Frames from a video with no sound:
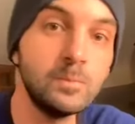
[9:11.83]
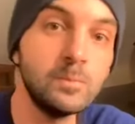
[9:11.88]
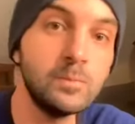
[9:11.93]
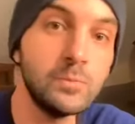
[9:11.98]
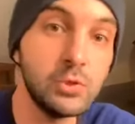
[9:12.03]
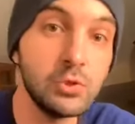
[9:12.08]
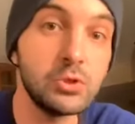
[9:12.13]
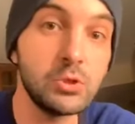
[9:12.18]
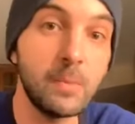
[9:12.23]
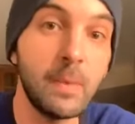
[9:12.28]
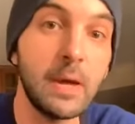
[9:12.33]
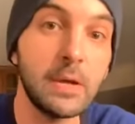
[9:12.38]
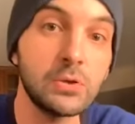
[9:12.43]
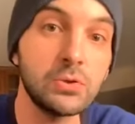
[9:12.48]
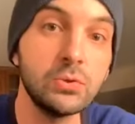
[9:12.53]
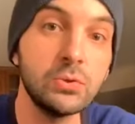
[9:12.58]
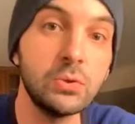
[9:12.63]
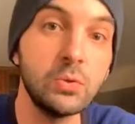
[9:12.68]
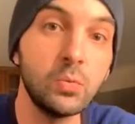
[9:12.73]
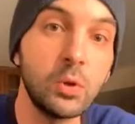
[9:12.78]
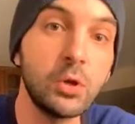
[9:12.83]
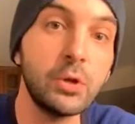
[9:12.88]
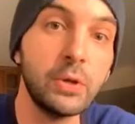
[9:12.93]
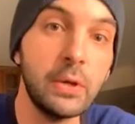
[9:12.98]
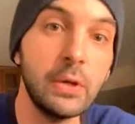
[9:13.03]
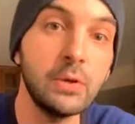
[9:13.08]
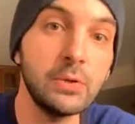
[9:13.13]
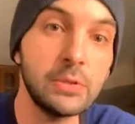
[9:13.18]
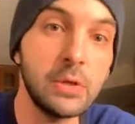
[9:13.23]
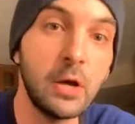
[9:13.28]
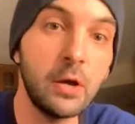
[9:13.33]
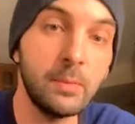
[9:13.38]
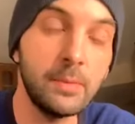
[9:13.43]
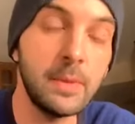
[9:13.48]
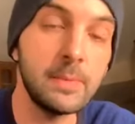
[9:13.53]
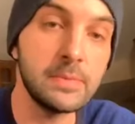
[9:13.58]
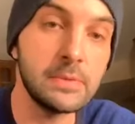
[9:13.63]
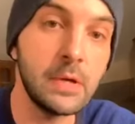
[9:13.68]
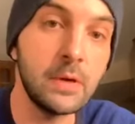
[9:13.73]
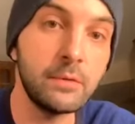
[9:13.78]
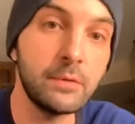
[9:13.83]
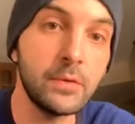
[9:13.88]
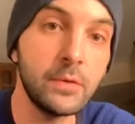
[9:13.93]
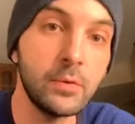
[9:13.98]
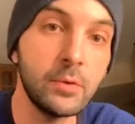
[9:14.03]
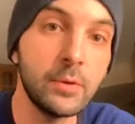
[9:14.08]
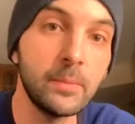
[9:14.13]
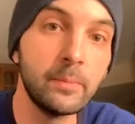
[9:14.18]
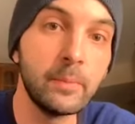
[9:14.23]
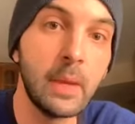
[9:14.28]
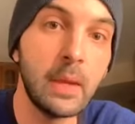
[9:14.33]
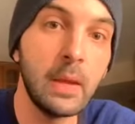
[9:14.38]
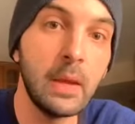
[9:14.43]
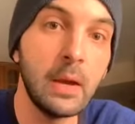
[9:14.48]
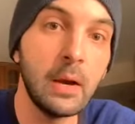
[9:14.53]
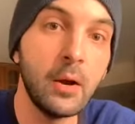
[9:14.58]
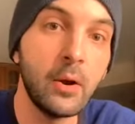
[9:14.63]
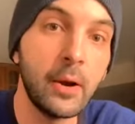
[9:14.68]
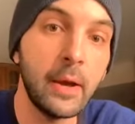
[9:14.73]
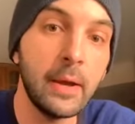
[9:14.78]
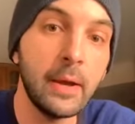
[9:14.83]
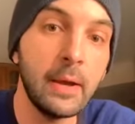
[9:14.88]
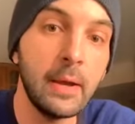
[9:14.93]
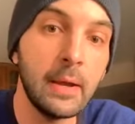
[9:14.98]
do some actual work here to help themselves through it. Okay?